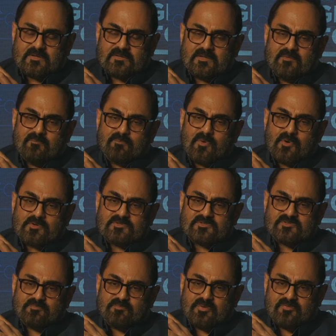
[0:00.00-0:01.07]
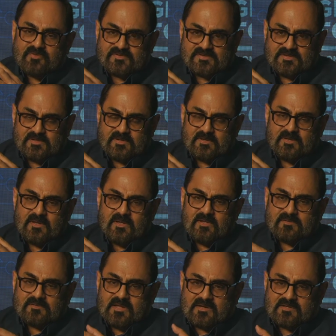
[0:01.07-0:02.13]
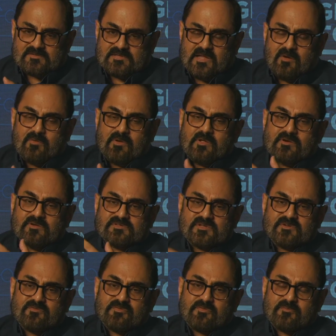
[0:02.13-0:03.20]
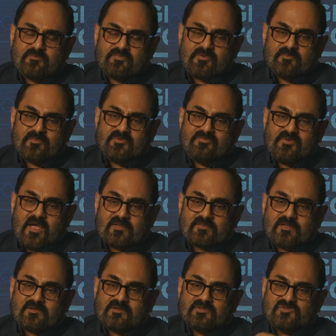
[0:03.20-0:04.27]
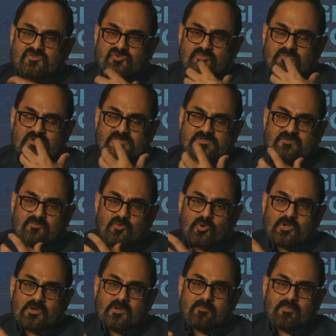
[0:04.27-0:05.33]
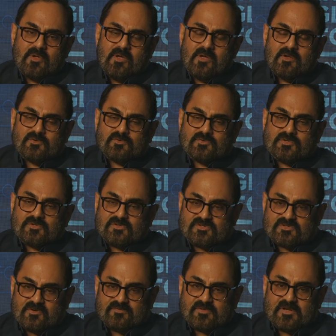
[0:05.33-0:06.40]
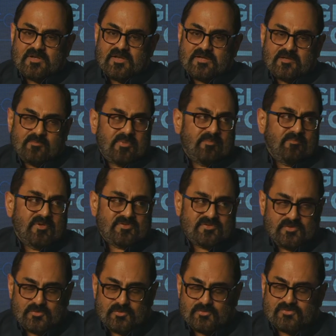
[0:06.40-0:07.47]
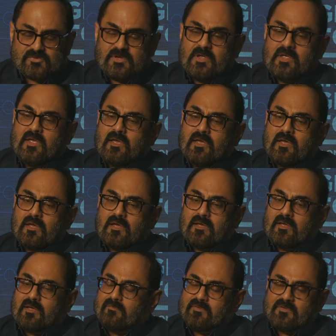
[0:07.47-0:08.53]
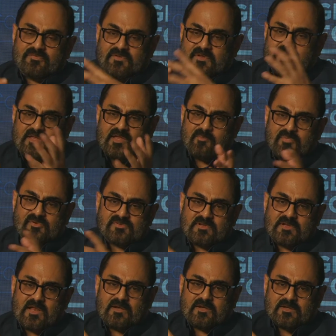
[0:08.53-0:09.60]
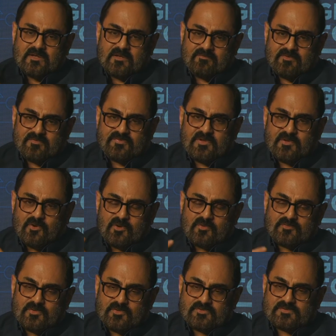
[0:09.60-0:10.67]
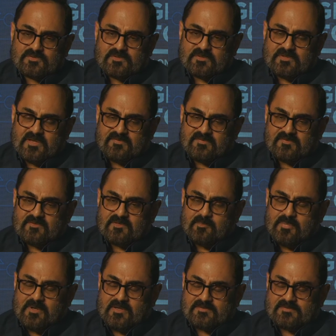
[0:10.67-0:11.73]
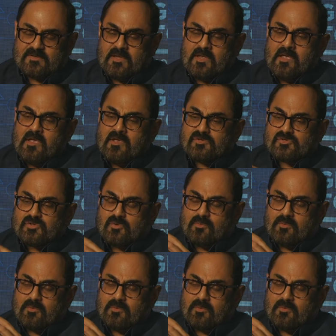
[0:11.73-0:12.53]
the importance of privacy, that is now arisen from the fact that consumers have woken up to the risk of their data being misused. We've seen Cambridge Analytica, we've seen all of those cases in the past. So